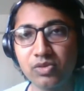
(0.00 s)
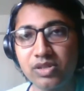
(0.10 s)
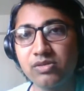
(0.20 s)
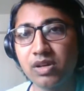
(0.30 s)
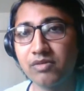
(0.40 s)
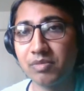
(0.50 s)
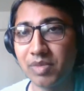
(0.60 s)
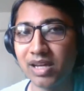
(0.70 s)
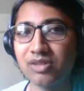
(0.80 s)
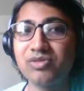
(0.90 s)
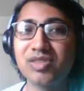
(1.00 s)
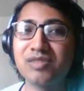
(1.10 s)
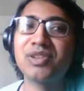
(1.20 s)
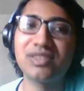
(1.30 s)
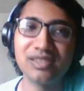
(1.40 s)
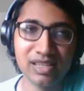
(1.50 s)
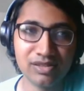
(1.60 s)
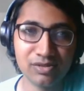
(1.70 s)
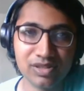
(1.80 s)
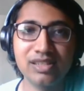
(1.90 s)
students who have a background, just because,
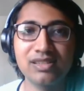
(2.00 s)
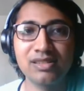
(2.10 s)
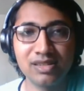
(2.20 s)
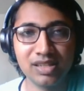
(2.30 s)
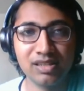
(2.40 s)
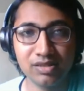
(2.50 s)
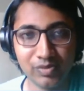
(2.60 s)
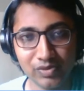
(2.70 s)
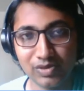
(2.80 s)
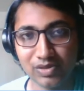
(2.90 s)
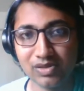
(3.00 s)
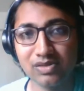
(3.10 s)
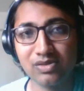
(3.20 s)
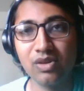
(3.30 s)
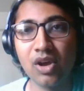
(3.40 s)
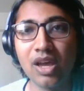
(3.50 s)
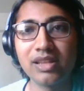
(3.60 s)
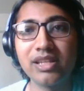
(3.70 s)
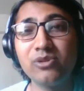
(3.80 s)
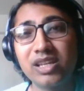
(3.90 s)
as you said, it's a 3 year position. So
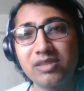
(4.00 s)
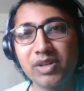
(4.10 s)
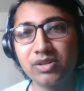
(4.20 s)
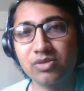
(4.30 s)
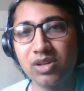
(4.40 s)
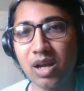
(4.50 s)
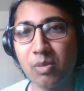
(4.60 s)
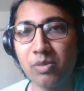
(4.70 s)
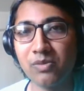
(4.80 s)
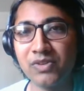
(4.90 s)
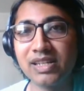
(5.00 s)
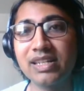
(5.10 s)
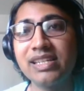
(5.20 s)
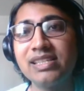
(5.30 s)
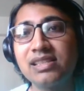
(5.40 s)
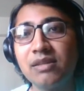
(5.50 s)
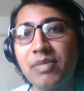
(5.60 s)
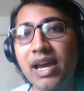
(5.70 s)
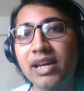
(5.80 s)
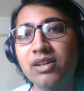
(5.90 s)
they do expect you to come with at least
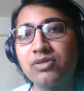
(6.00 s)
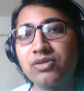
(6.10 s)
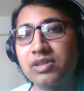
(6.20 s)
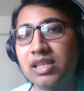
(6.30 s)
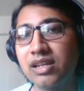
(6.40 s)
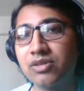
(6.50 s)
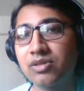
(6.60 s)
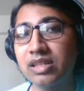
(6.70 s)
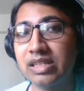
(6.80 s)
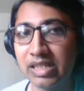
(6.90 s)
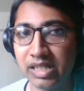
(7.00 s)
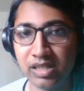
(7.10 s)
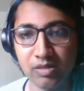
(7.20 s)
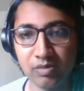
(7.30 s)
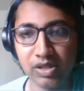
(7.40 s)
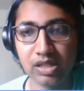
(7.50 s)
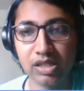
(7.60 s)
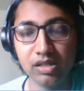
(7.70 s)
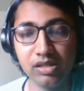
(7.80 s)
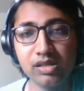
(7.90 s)
the background so that you can read the
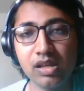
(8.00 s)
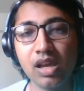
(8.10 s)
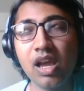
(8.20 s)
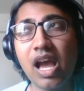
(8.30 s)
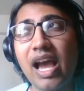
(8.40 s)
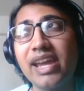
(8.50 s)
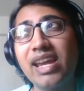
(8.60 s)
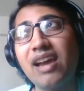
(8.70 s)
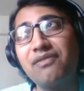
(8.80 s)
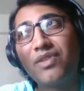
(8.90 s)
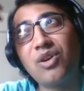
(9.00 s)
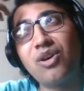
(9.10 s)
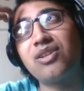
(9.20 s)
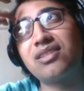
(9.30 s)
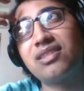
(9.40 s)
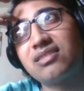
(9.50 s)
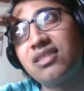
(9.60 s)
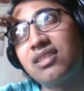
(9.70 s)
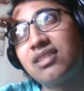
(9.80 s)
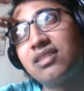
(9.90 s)
materials. I have not,